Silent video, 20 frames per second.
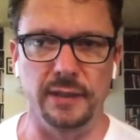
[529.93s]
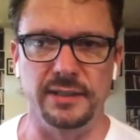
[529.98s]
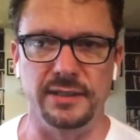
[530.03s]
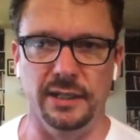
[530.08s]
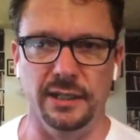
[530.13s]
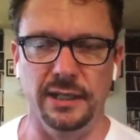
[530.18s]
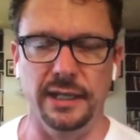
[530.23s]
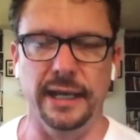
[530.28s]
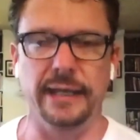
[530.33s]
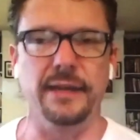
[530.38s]
to
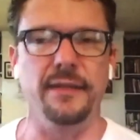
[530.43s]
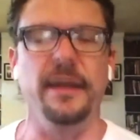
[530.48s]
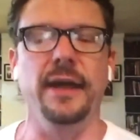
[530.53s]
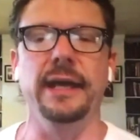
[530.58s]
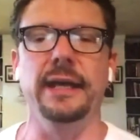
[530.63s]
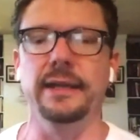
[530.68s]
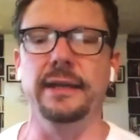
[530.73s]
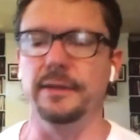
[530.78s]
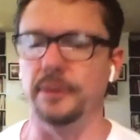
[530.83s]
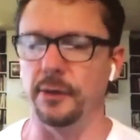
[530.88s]
lick,
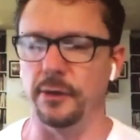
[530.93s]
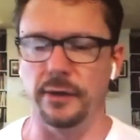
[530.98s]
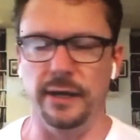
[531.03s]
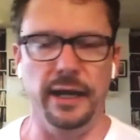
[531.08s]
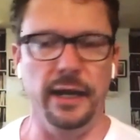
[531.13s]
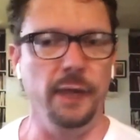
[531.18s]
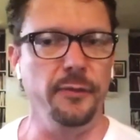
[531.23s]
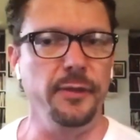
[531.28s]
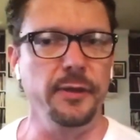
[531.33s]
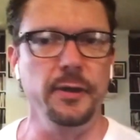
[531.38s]
they're
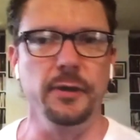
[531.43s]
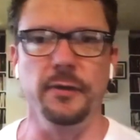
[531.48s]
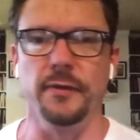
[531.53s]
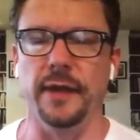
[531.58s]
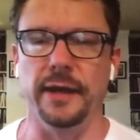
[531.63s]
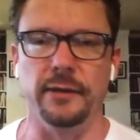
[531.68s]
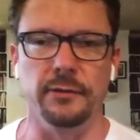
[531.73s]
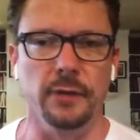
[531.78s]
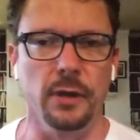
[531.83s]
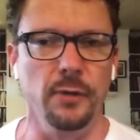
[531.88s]
healthier, they grow